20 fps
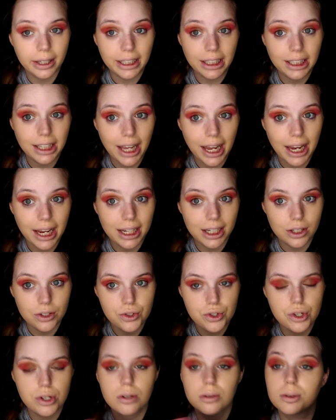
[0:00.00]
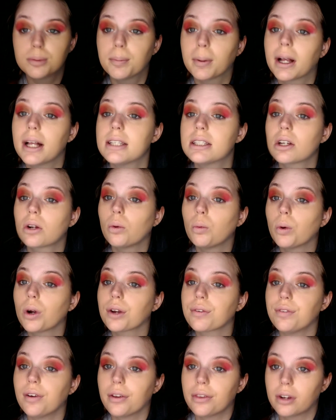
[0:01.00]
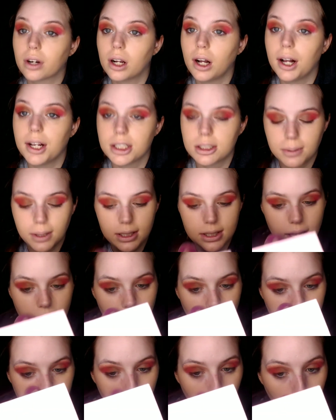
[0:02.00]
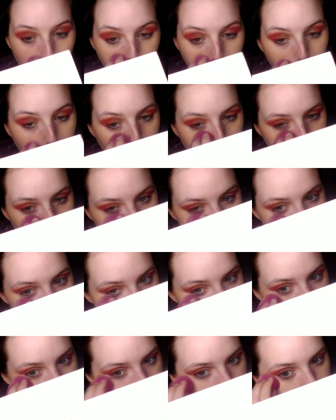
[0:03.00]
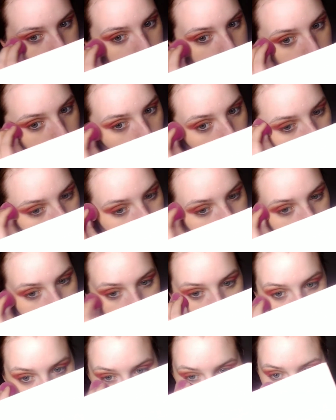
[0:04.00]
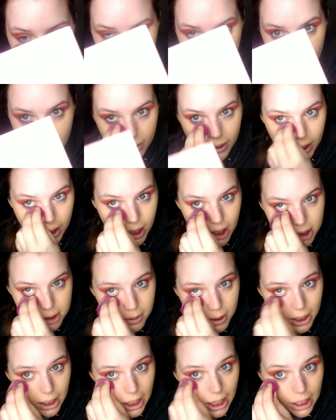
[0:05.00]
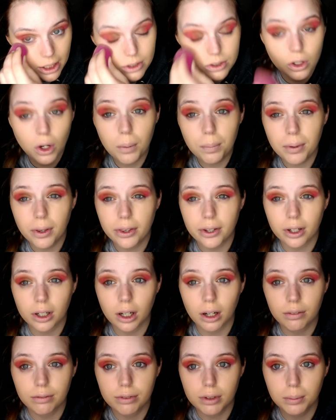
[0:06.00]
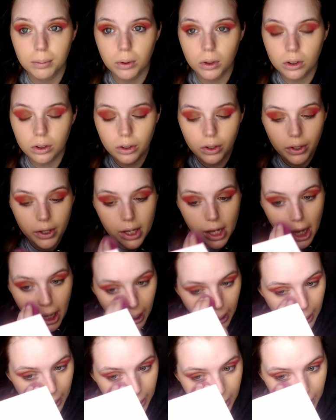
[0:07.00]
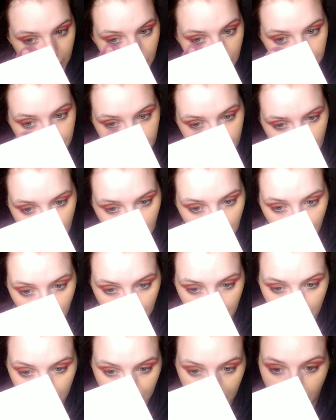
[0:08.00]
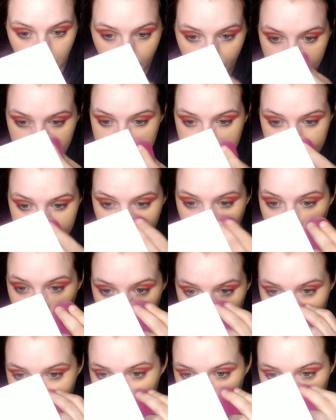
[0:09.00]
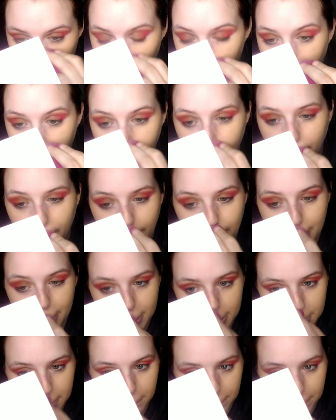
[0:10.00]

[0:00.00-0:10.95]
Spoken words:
like, Canon shoes, because it'll work for other cosplays I have. Because those shoes will work with my Kakiguri cosplay. I just hope that they're comfortable, and I hope that I ordered the right size, because